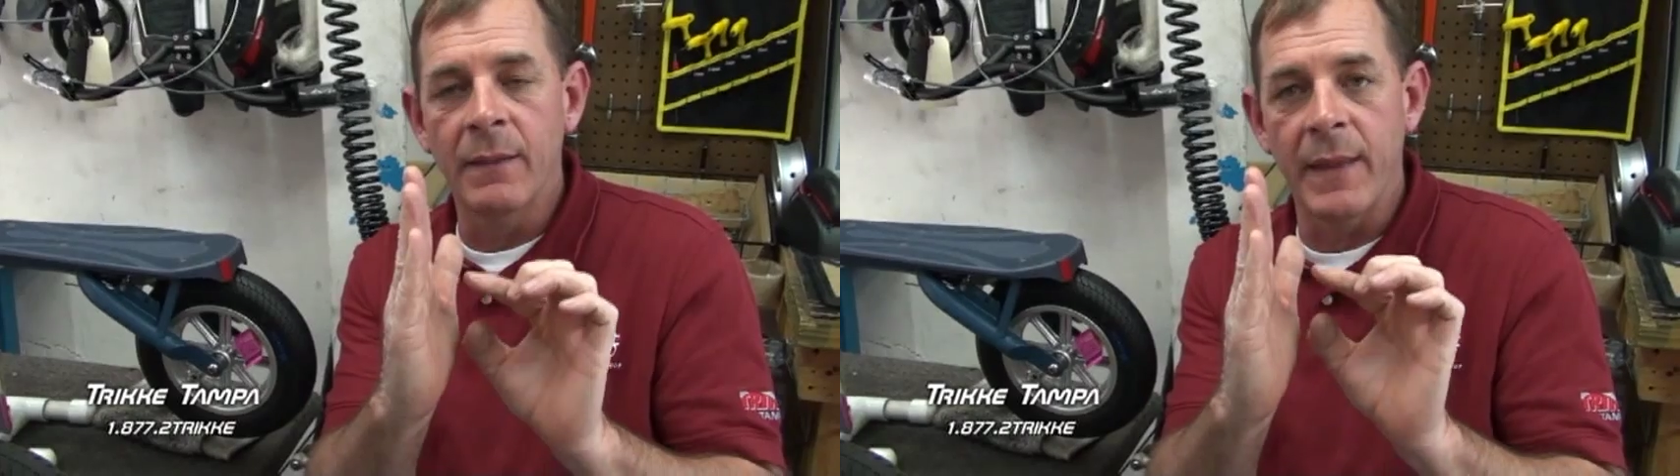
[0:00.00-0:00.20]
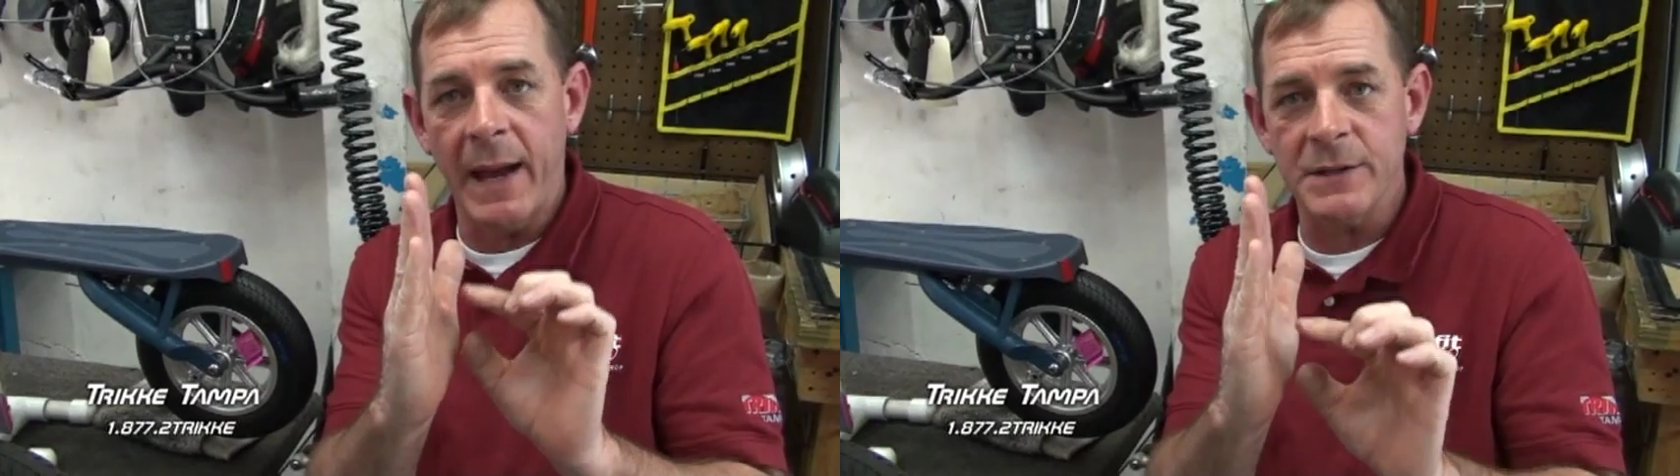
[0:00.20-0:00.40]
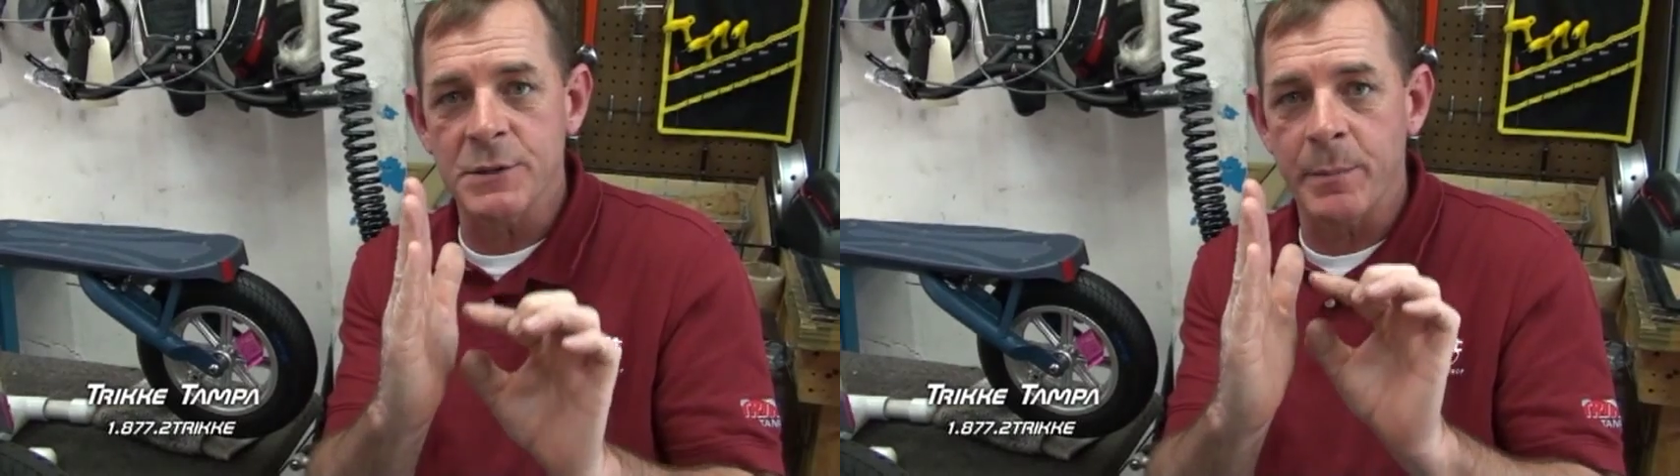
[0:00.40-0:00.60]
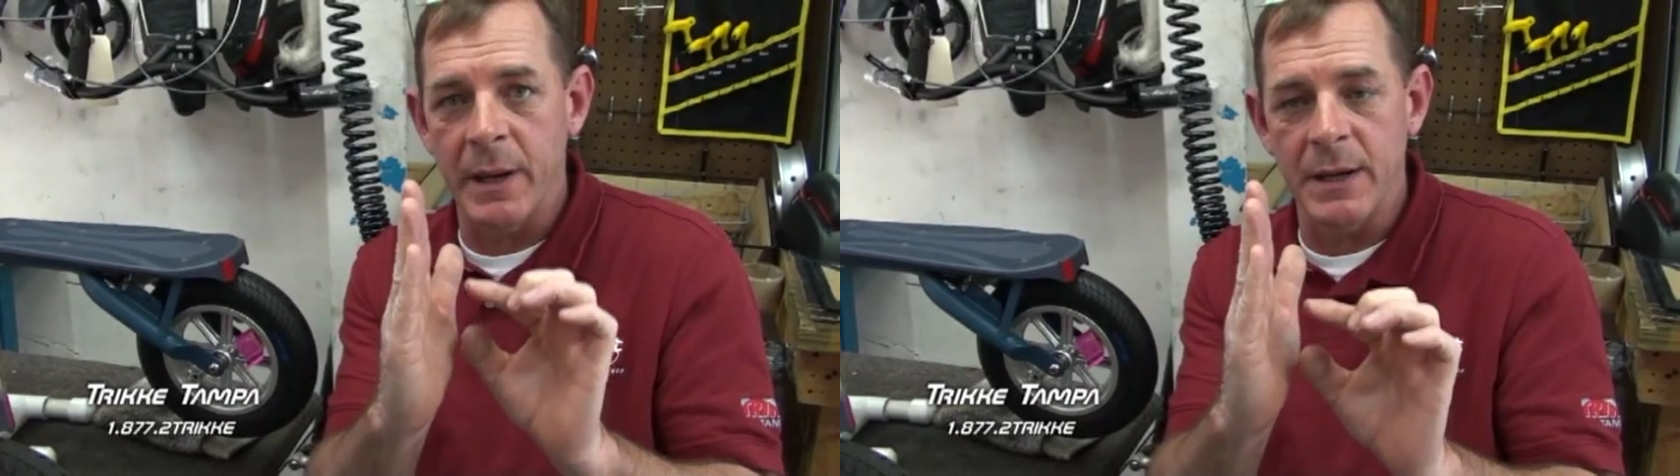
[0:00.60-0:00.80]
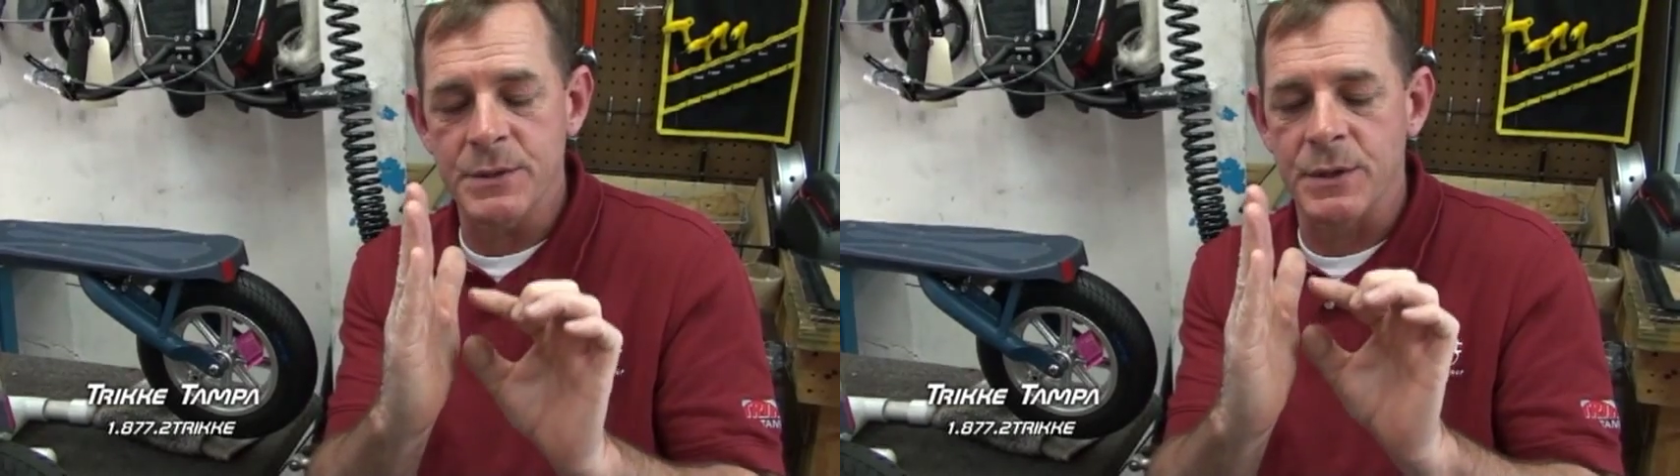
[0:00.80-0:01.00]
that
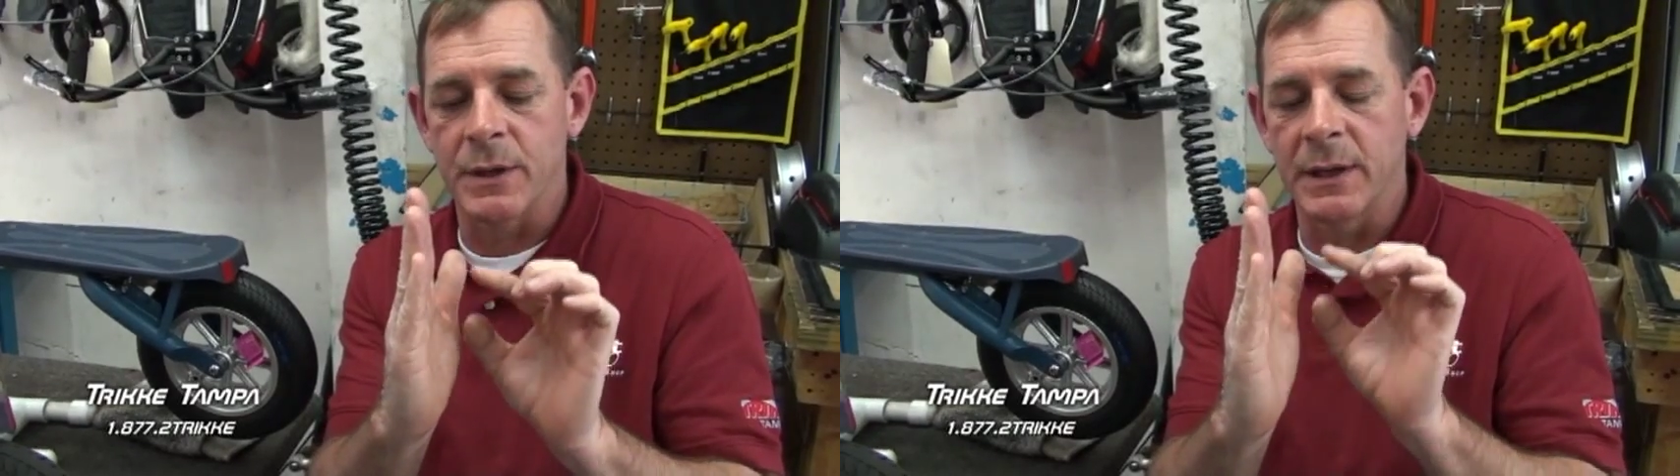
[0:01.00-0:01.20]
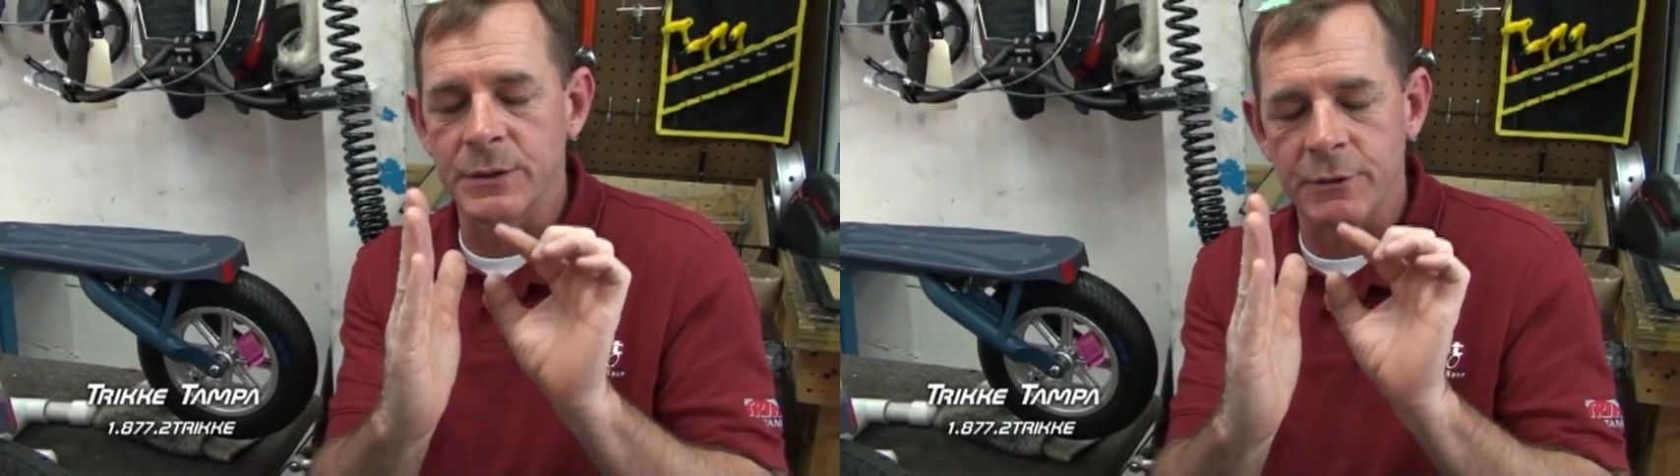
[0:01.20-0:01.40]
spacer is